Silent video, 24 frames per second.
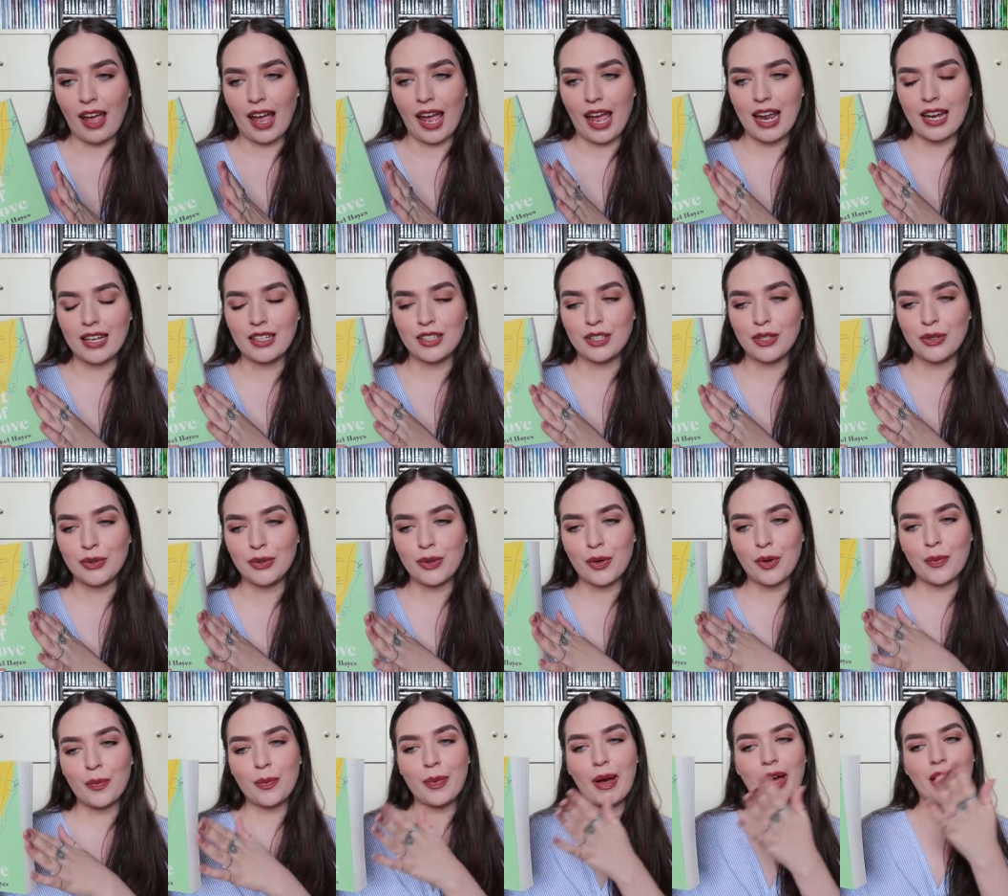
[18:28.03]
and you
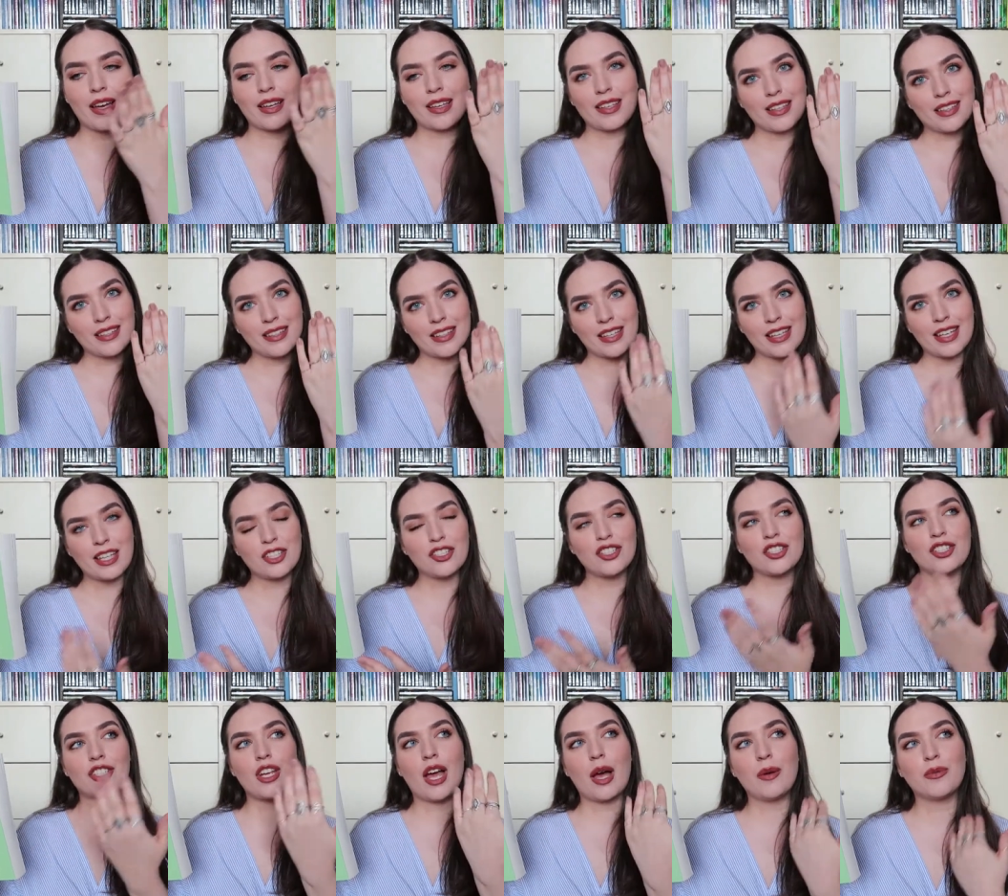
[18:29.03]
go back,
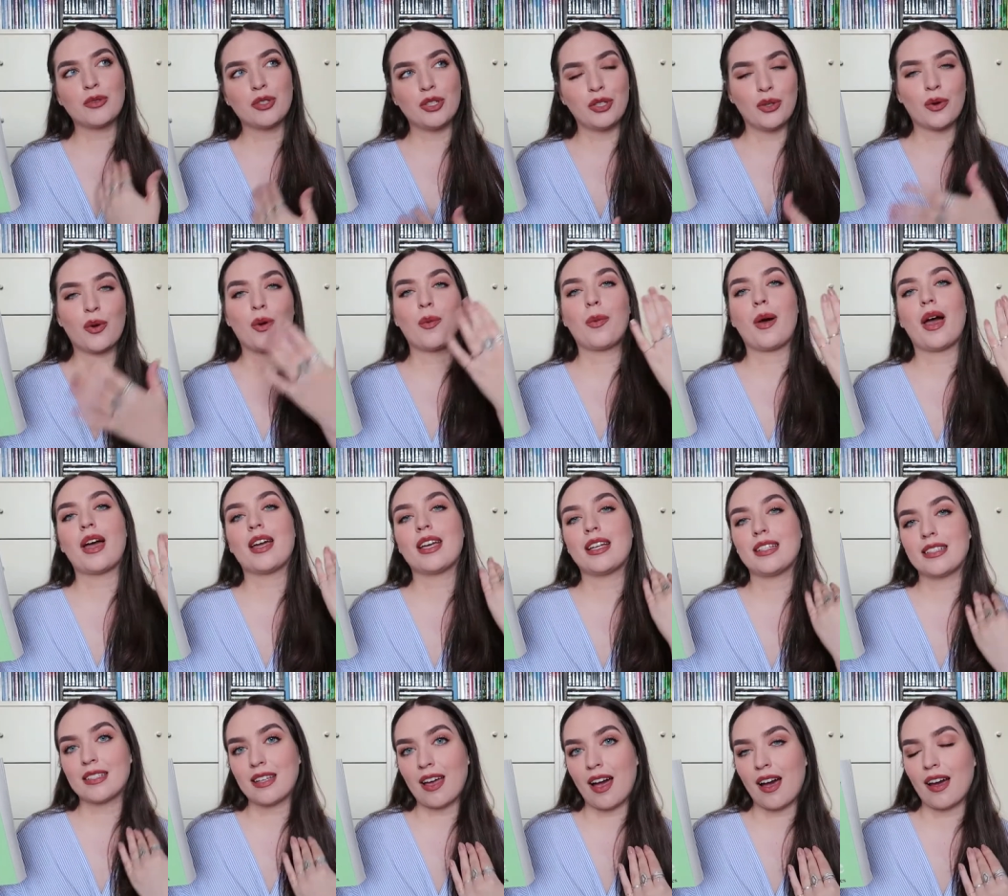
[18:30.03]
each chapter you go back
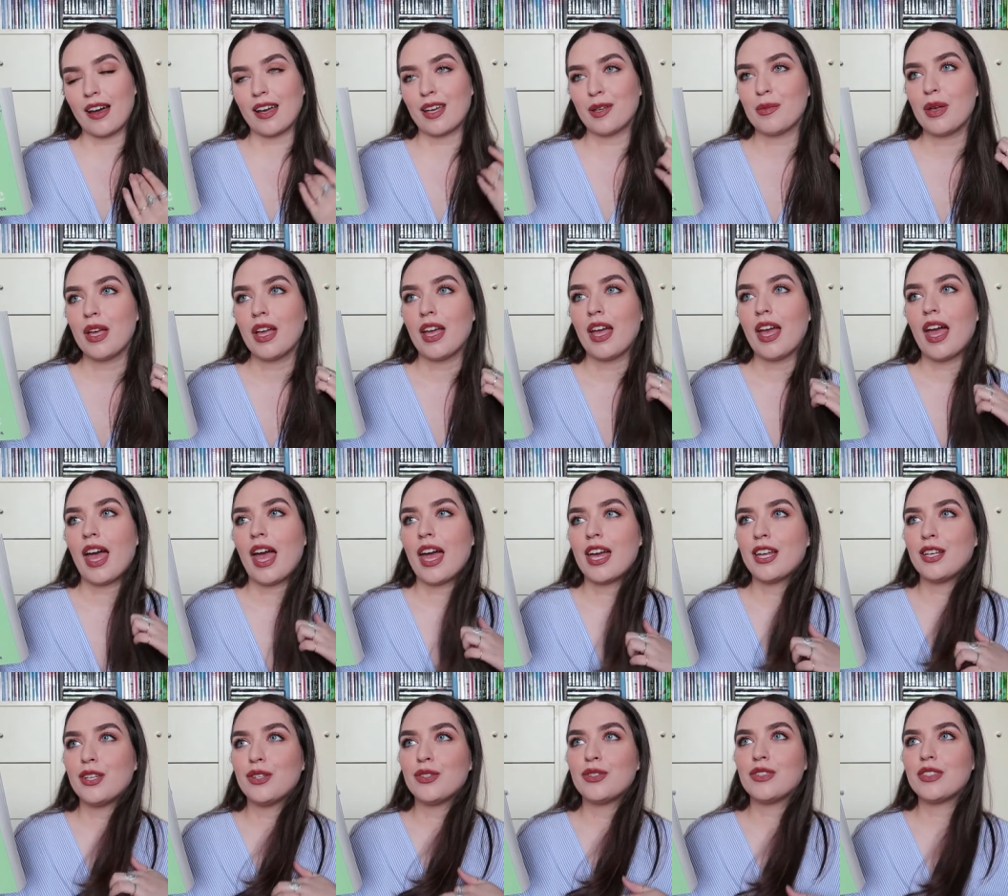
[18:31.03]
in time
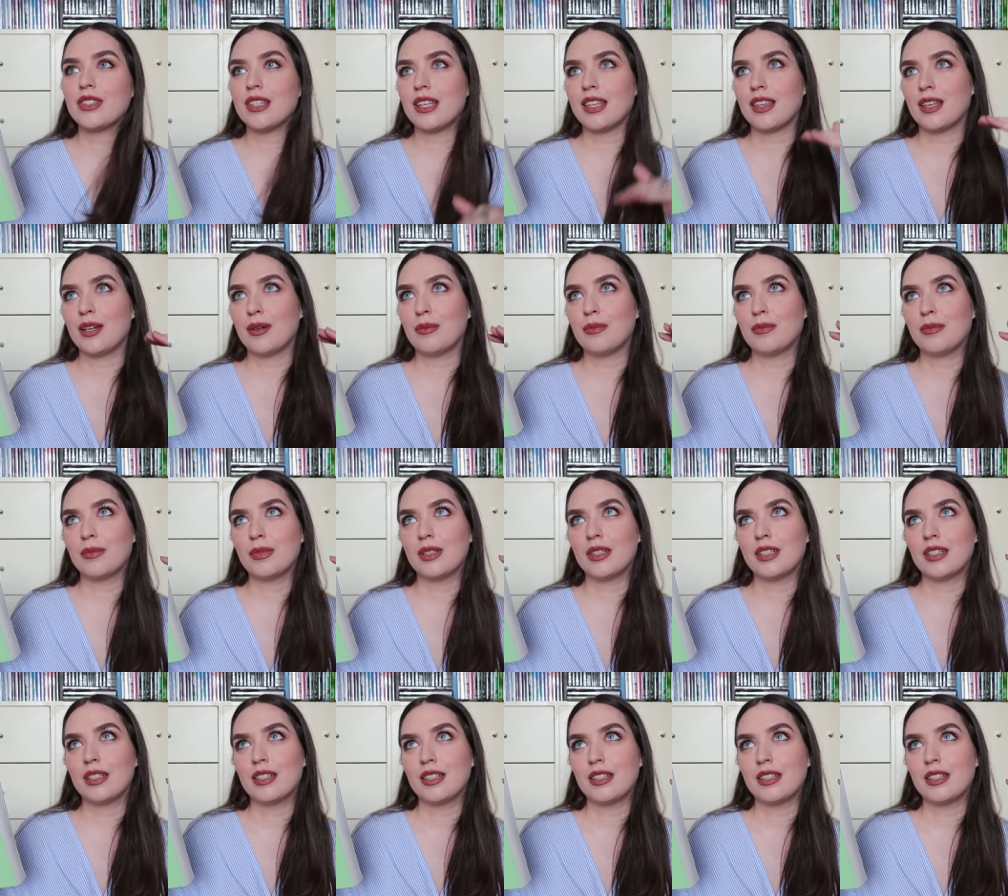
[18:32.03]
and you see them